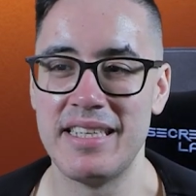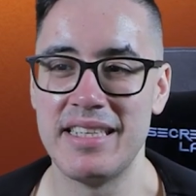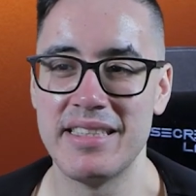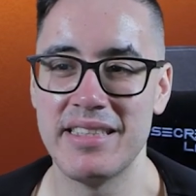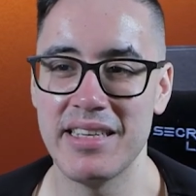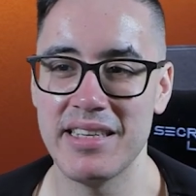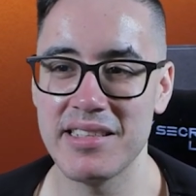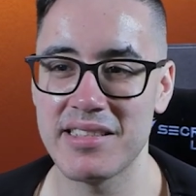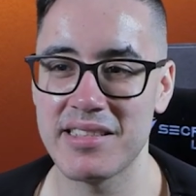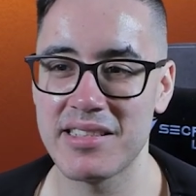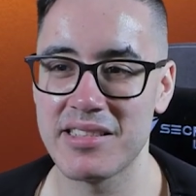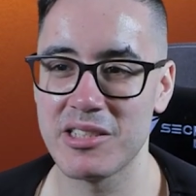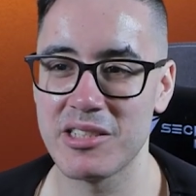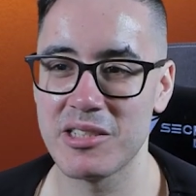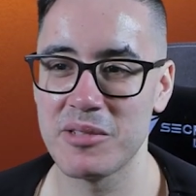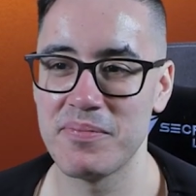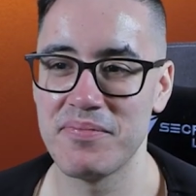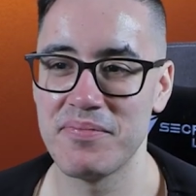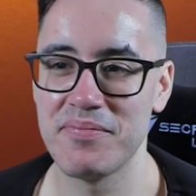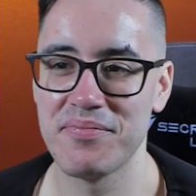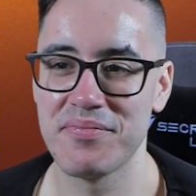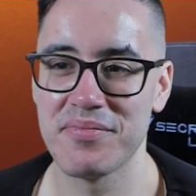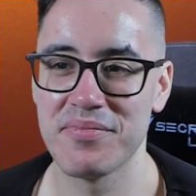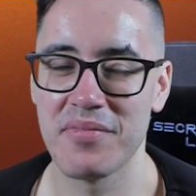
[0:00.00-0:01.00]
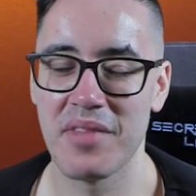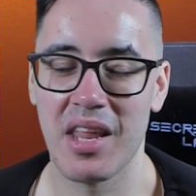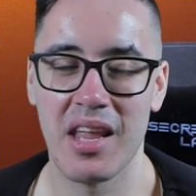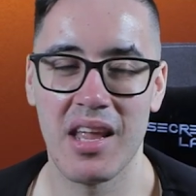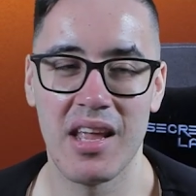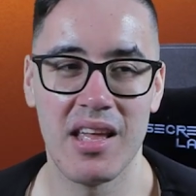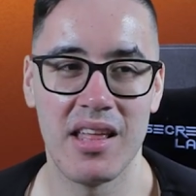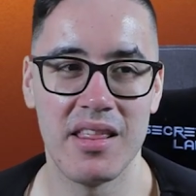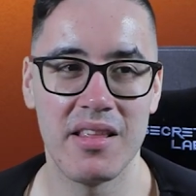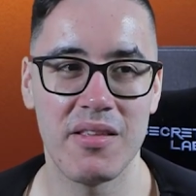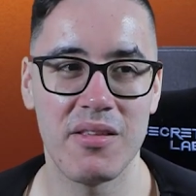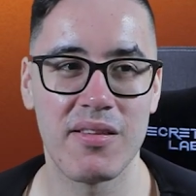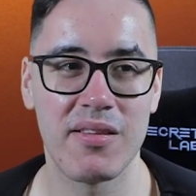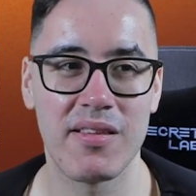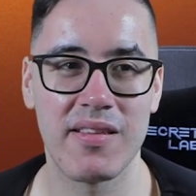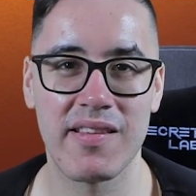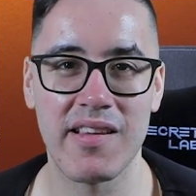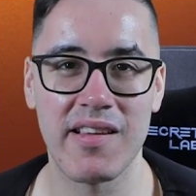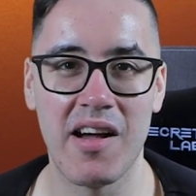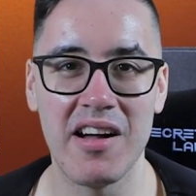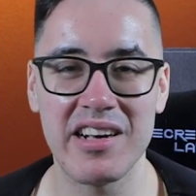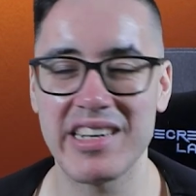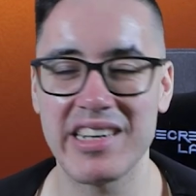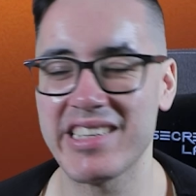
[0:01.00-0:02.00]
This
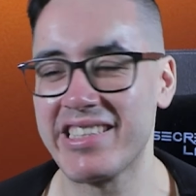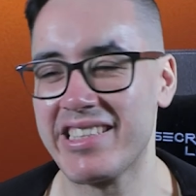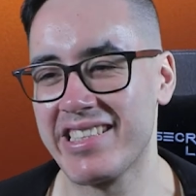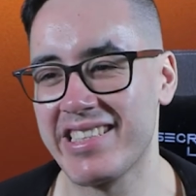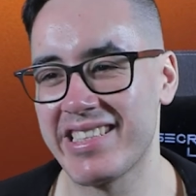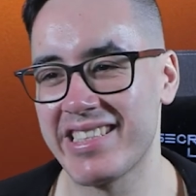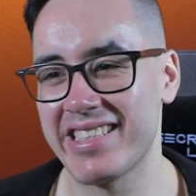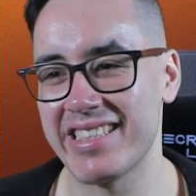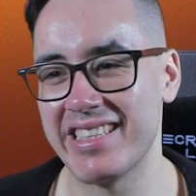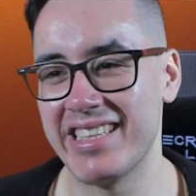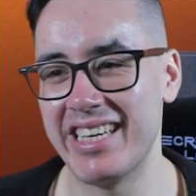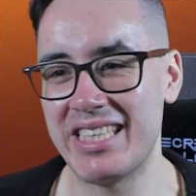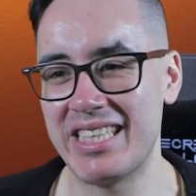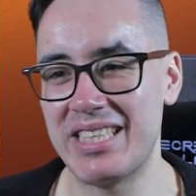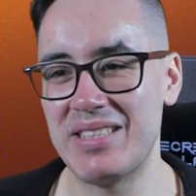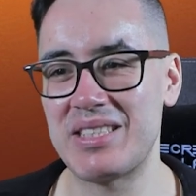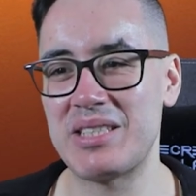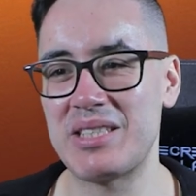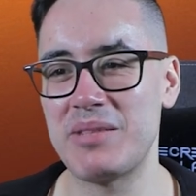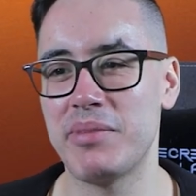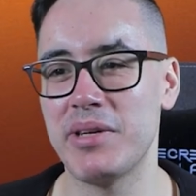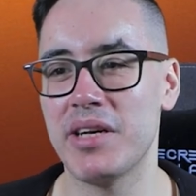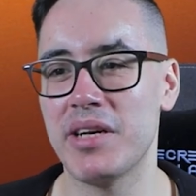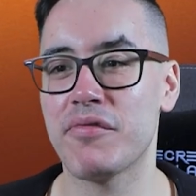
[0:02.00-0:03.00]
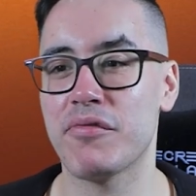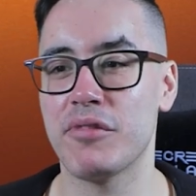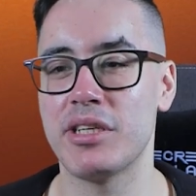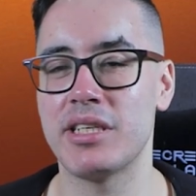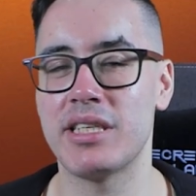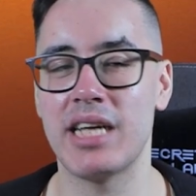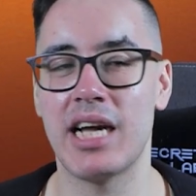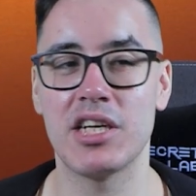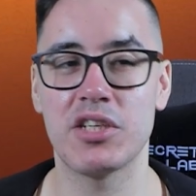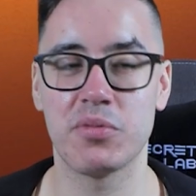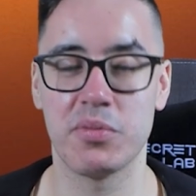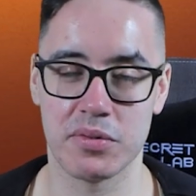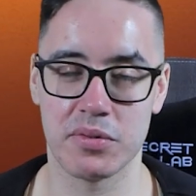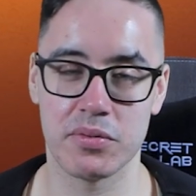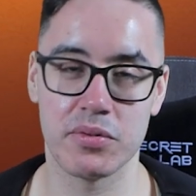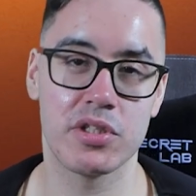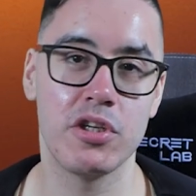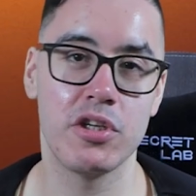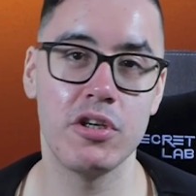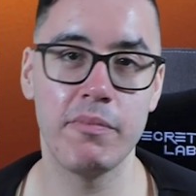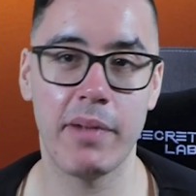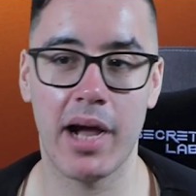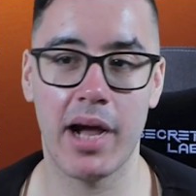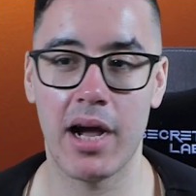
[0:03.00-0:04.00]
sucks. It used to be a free dash, which was
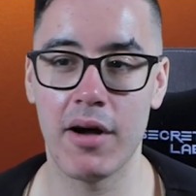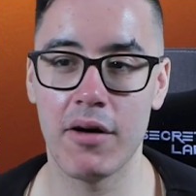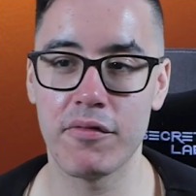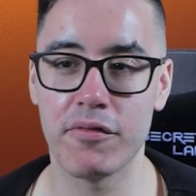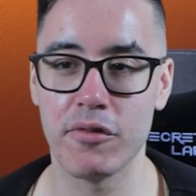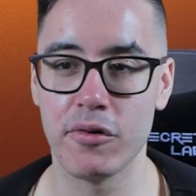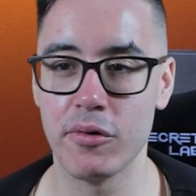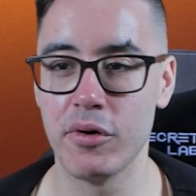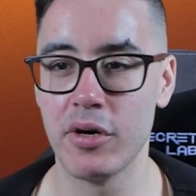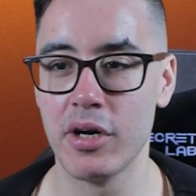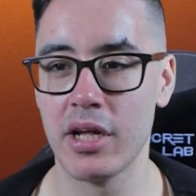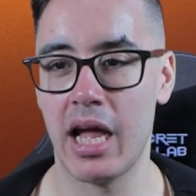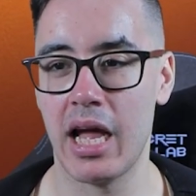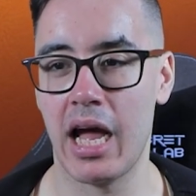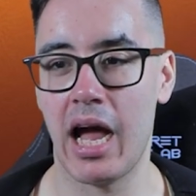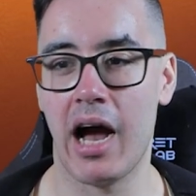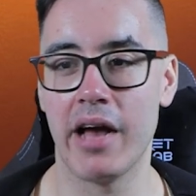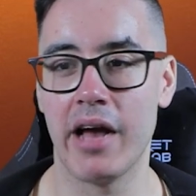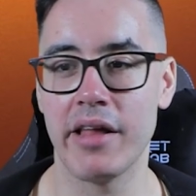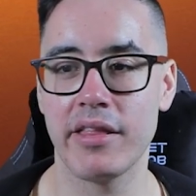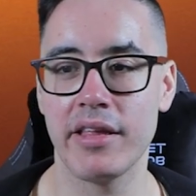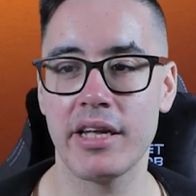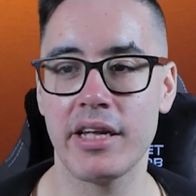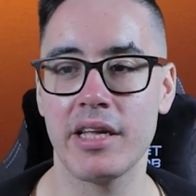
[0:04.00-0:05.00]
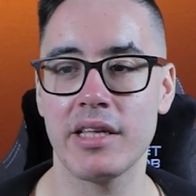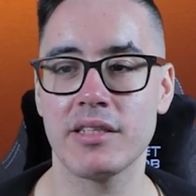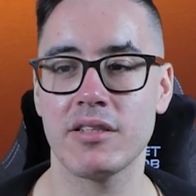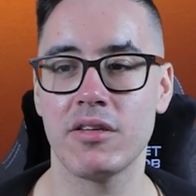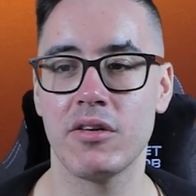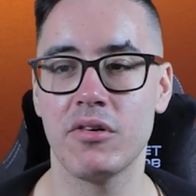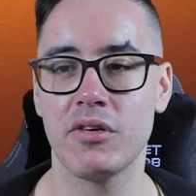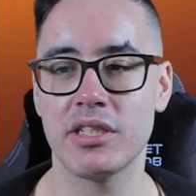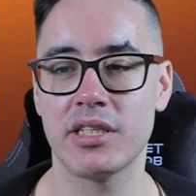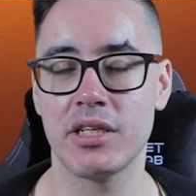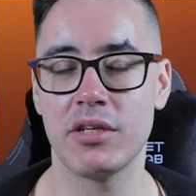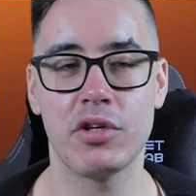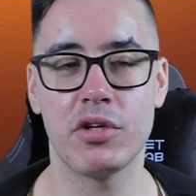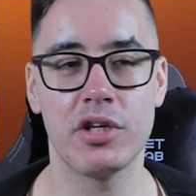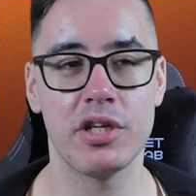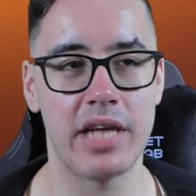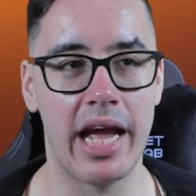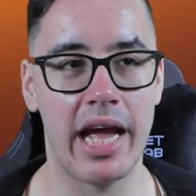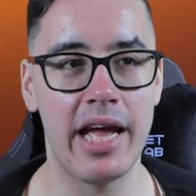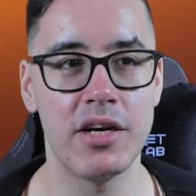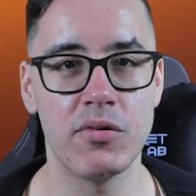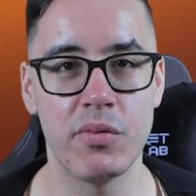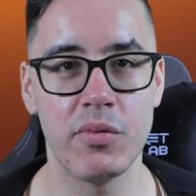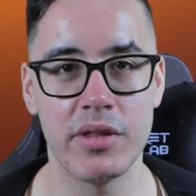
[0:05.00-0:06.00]
too powerful. I think as long as you could
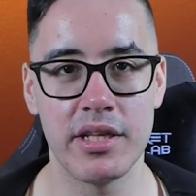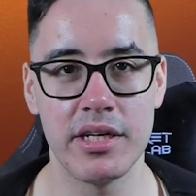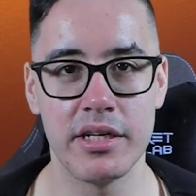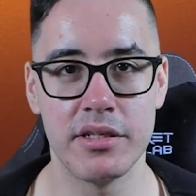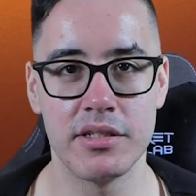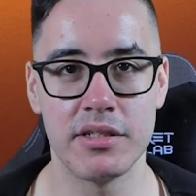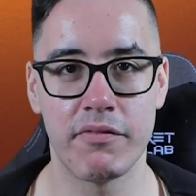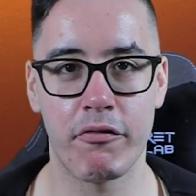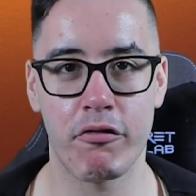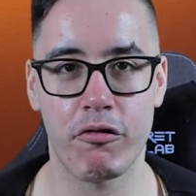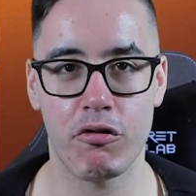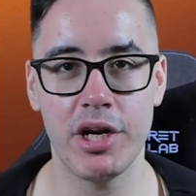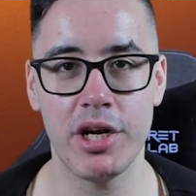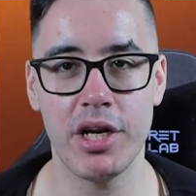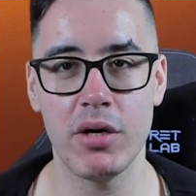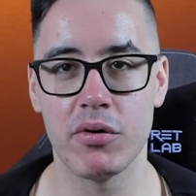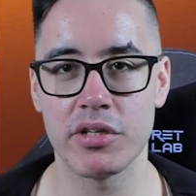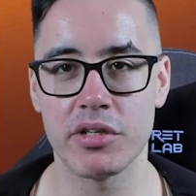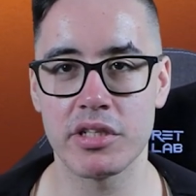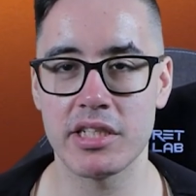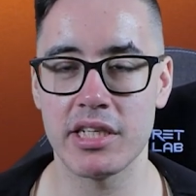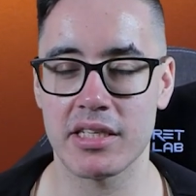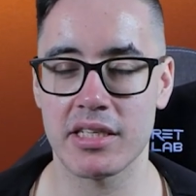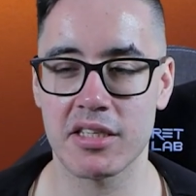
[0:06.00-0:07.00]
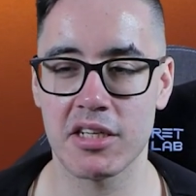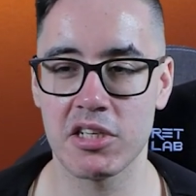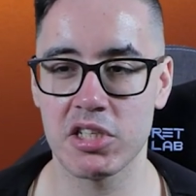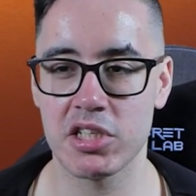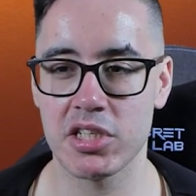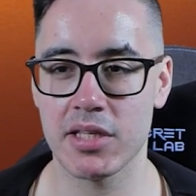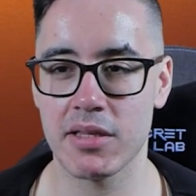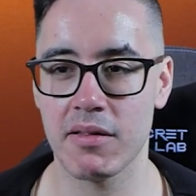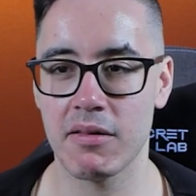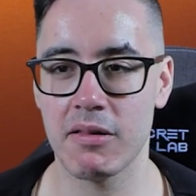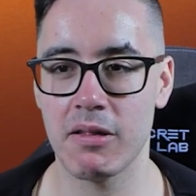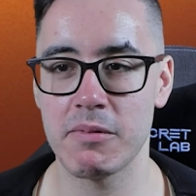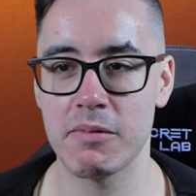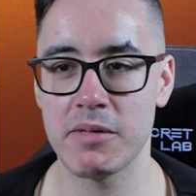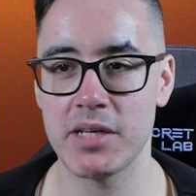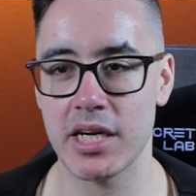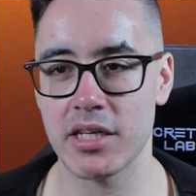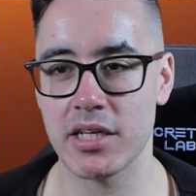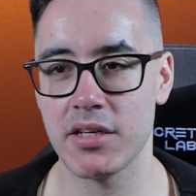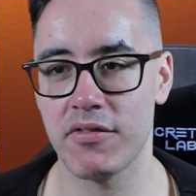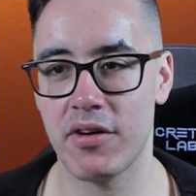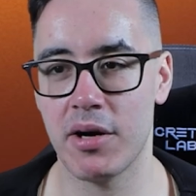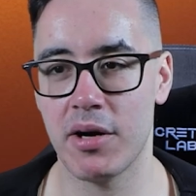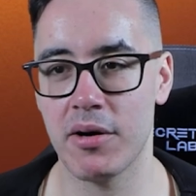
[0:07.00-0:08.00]
end within 3 or 6 inches of the
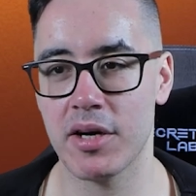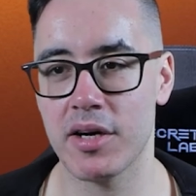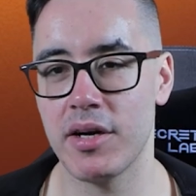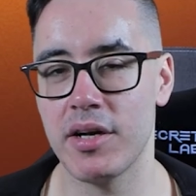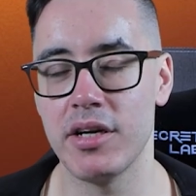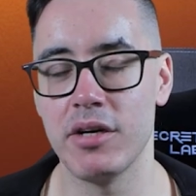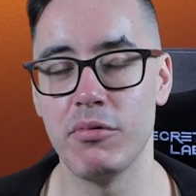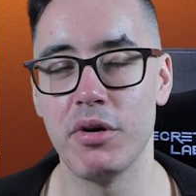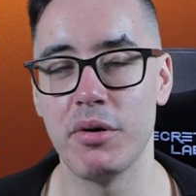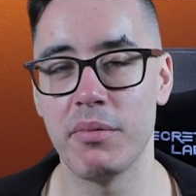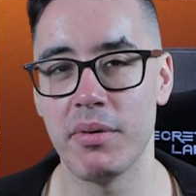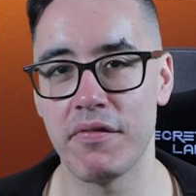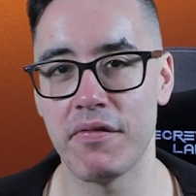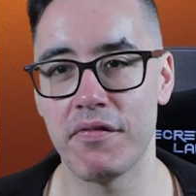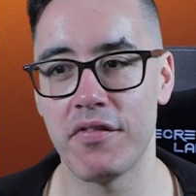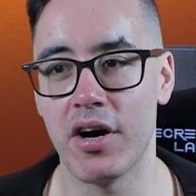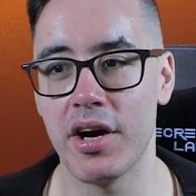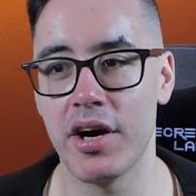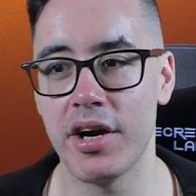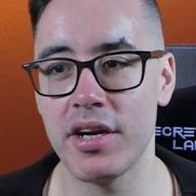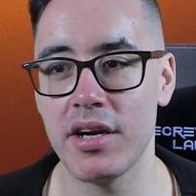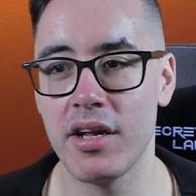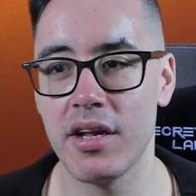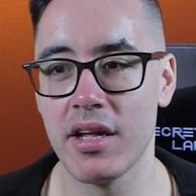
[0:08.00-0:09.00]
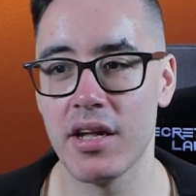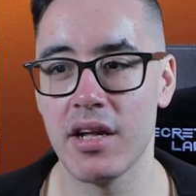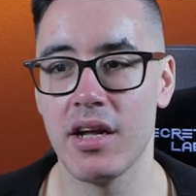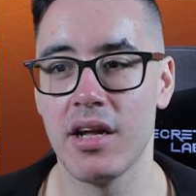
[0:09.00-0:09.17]
objective marker, it would be fine.